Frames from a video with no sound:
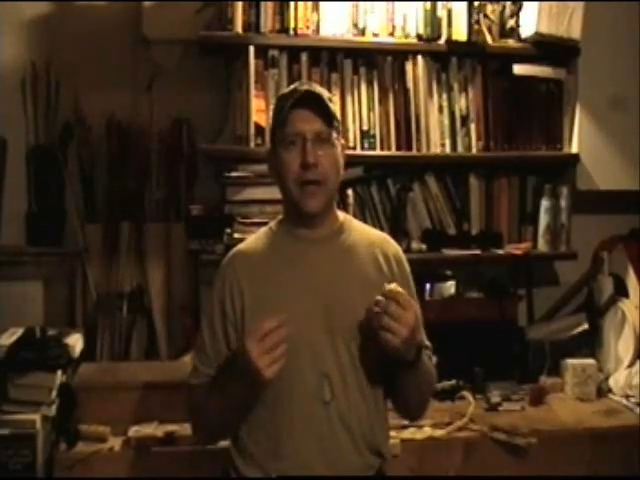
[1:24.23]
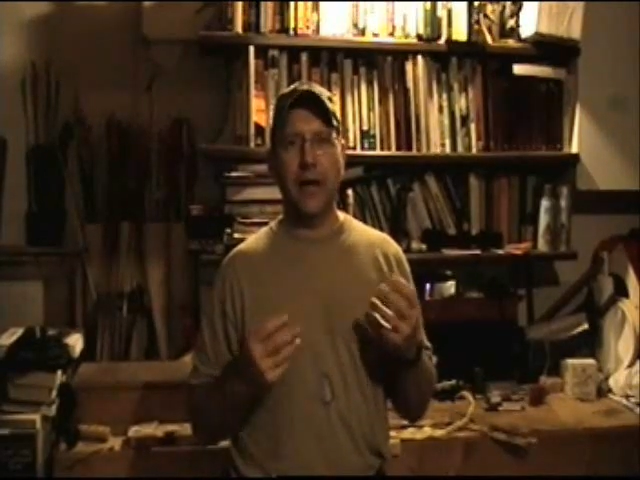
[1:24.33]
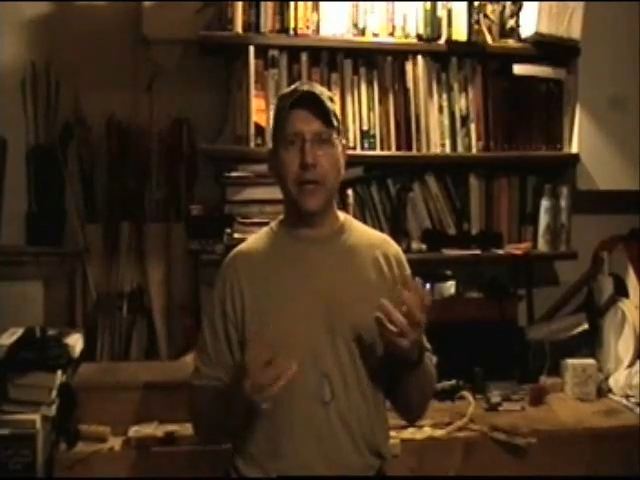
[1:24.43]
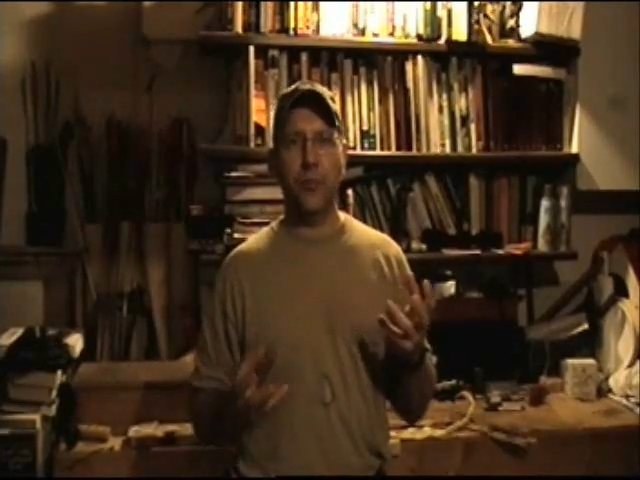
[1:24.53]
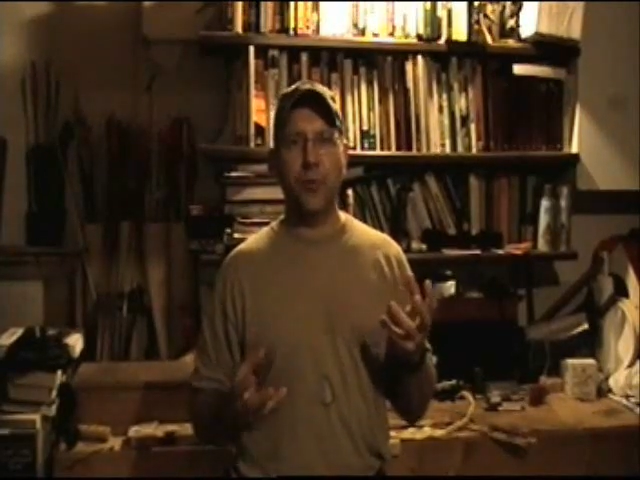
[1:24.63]

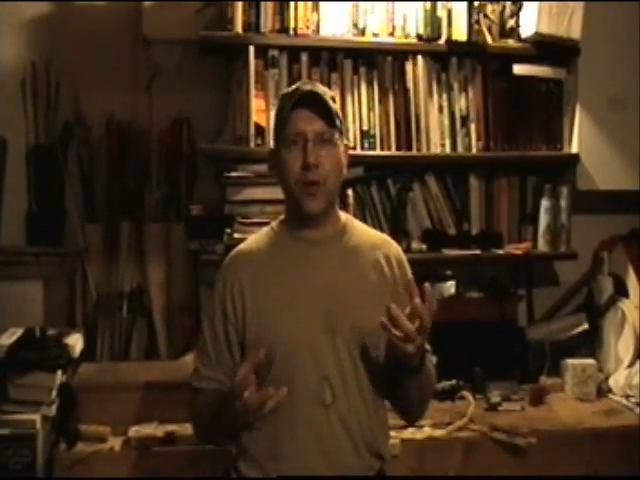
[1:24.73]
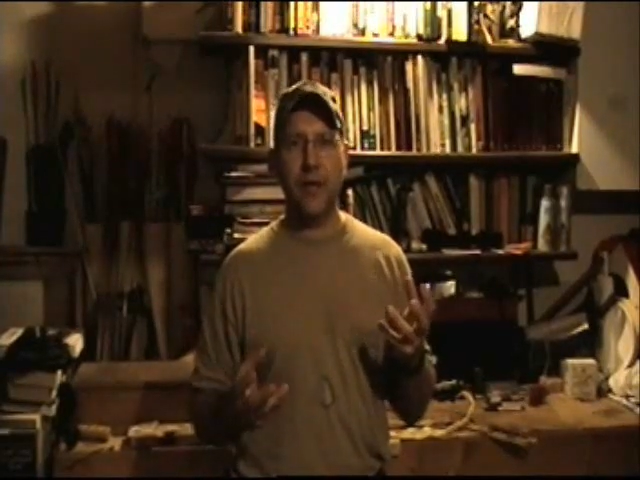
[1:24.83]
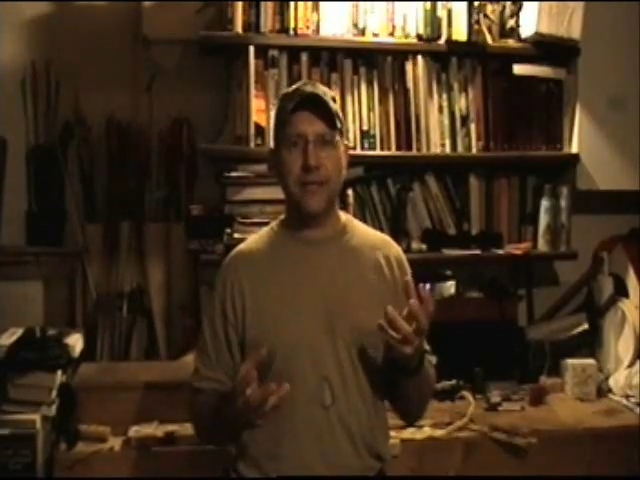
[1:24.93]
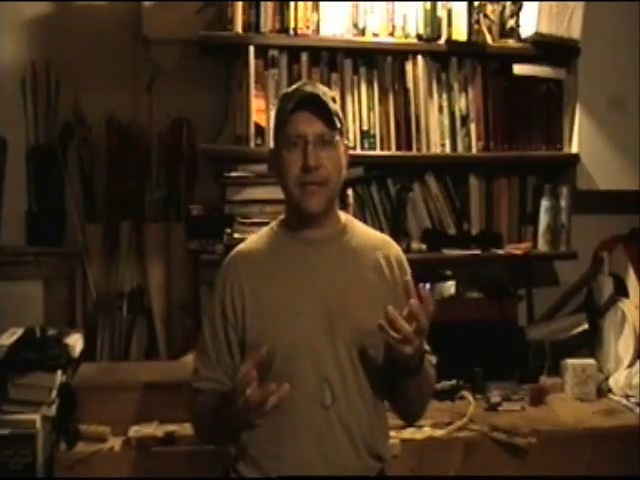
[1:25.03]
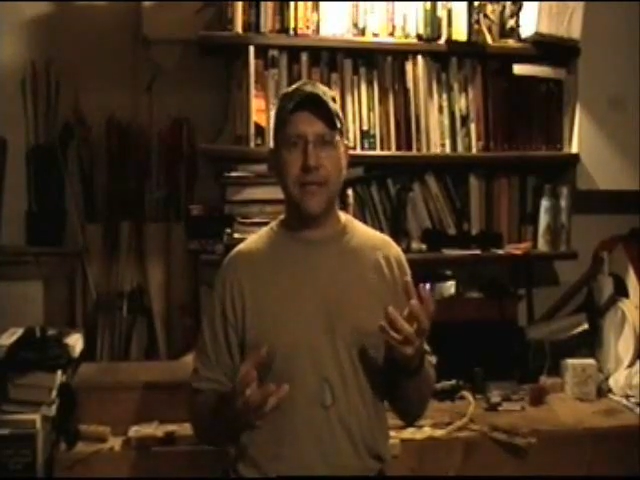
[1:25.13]
how do you
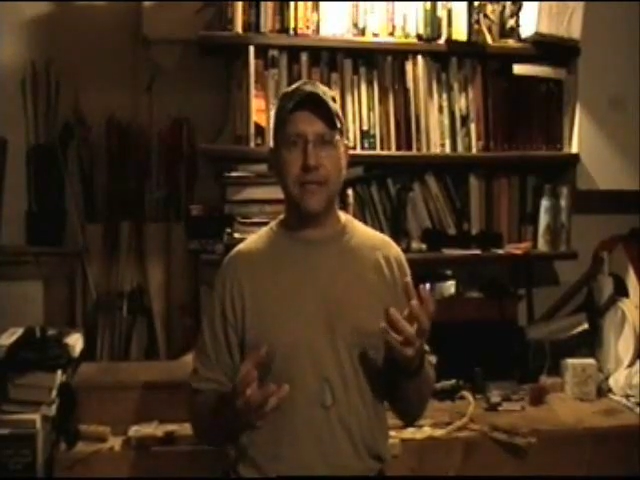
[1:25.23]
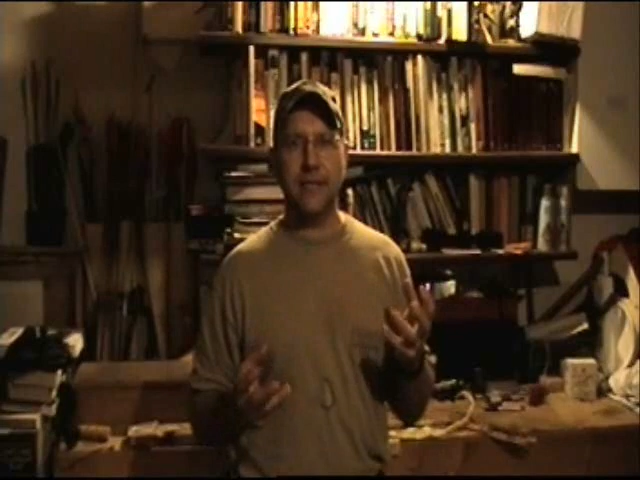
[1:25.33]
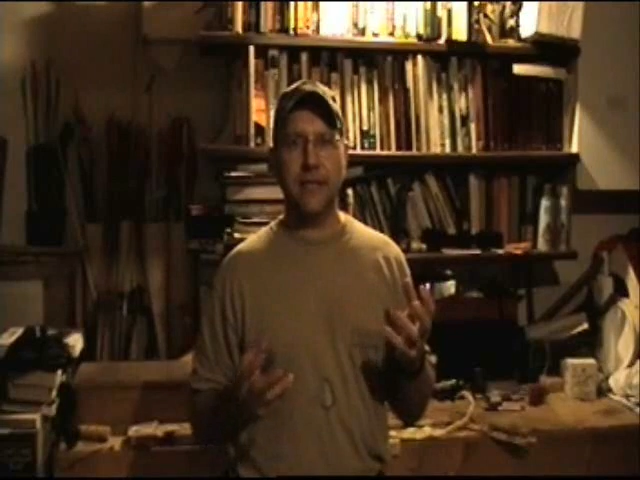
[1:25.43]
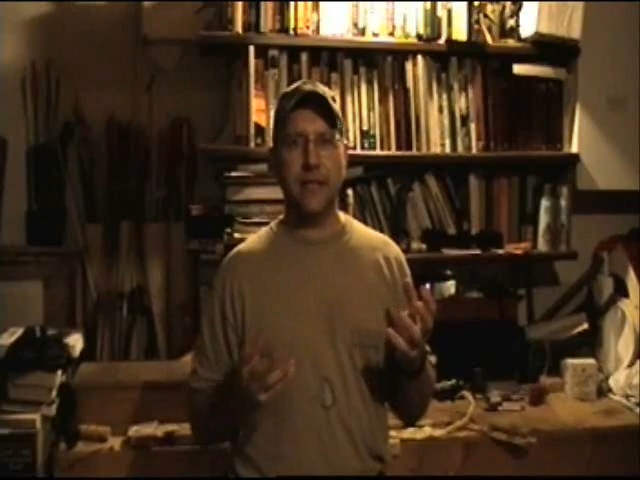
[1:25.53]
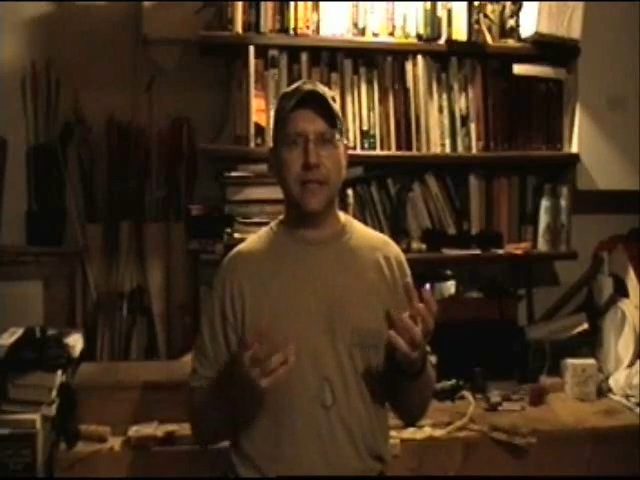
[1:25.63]
process
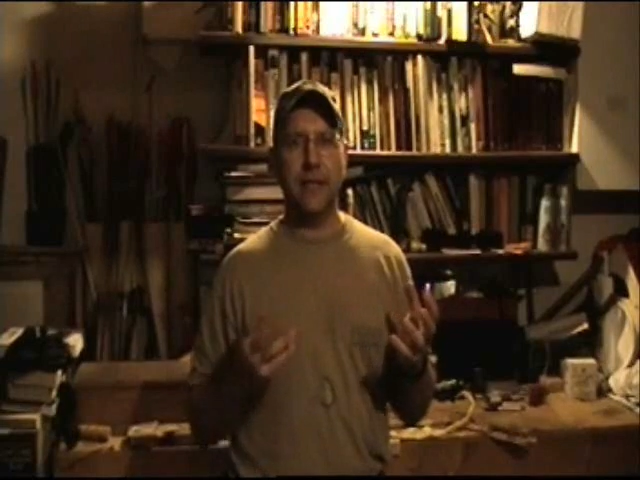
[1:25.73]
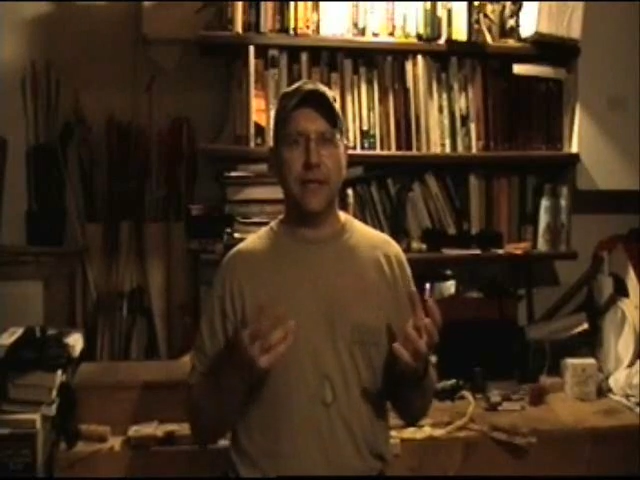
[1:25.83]
it,